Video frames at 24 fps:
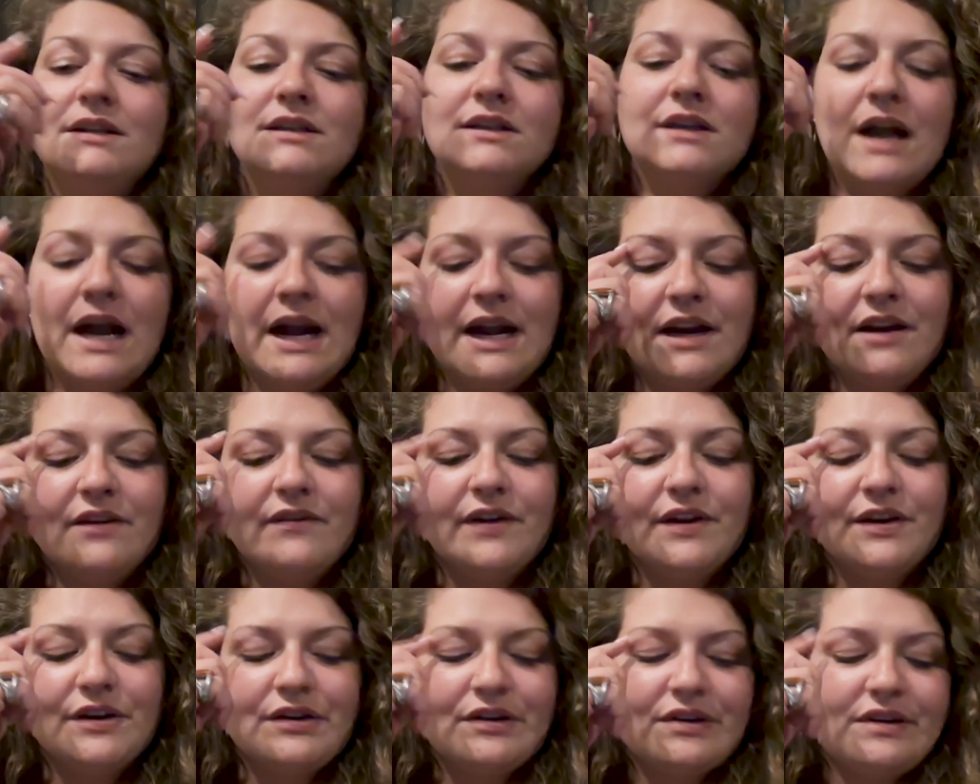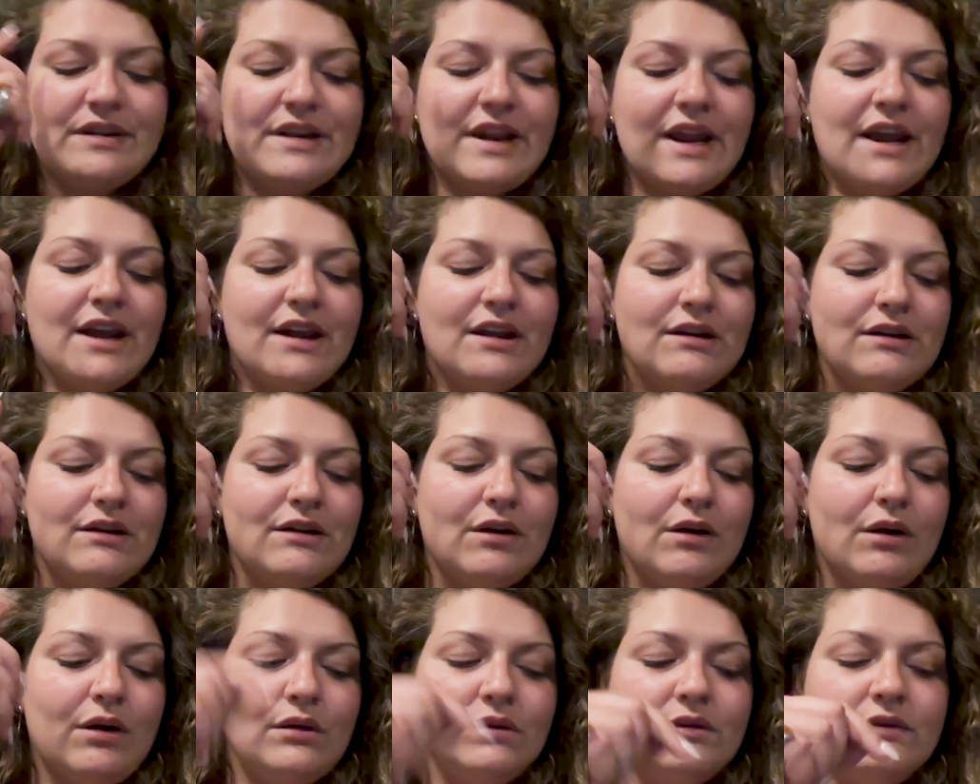kind of understand
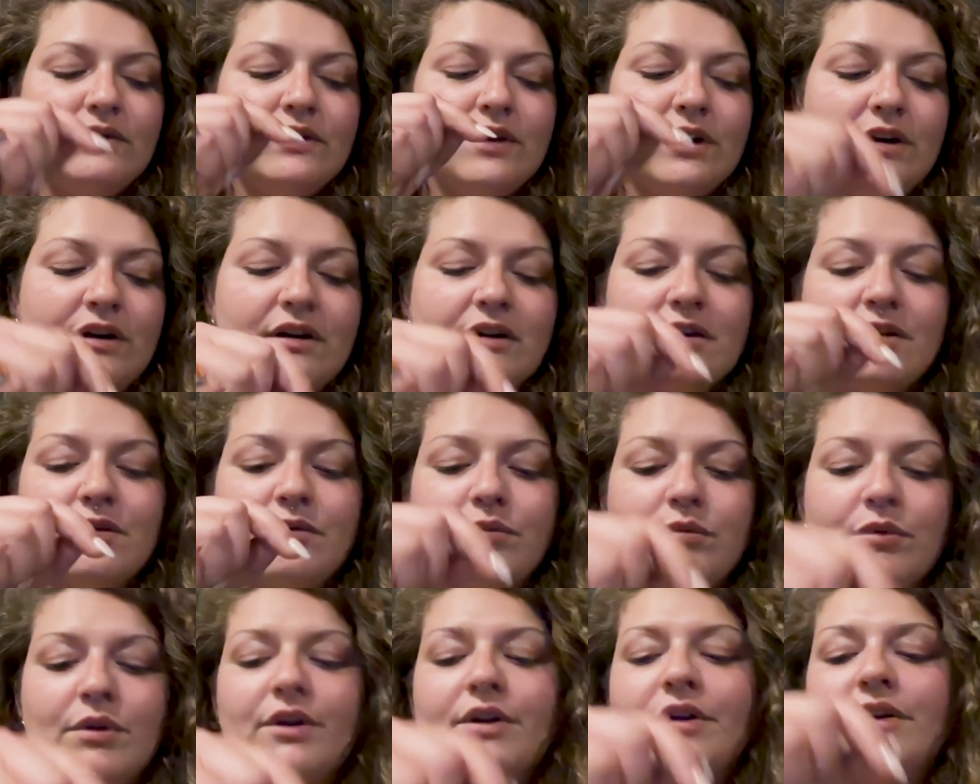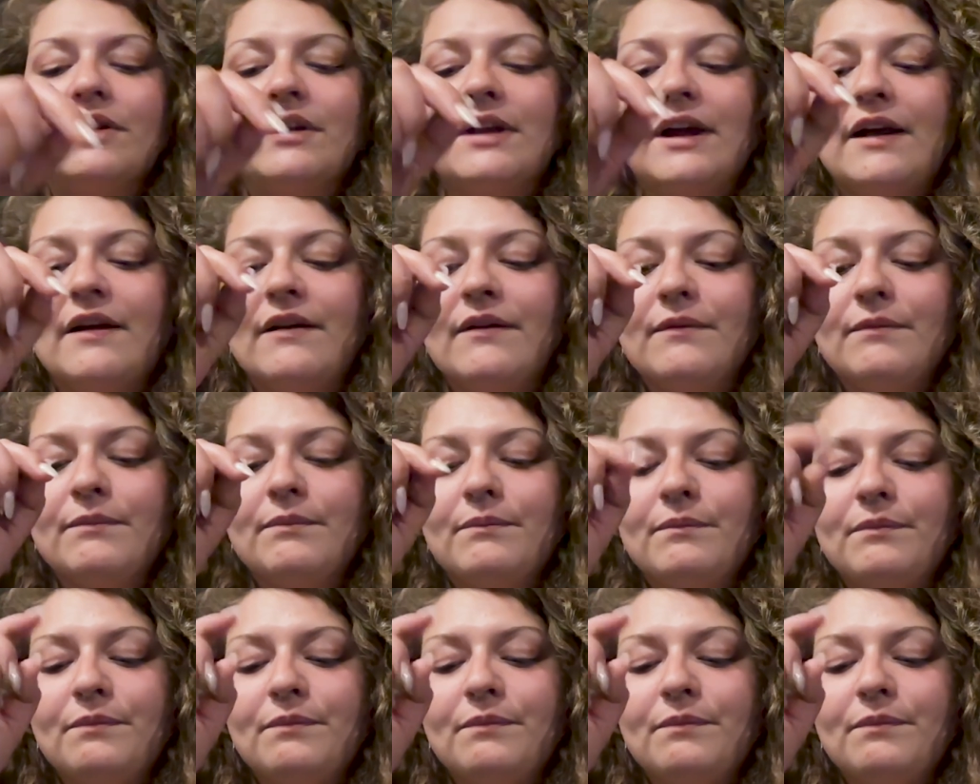all of the hard work that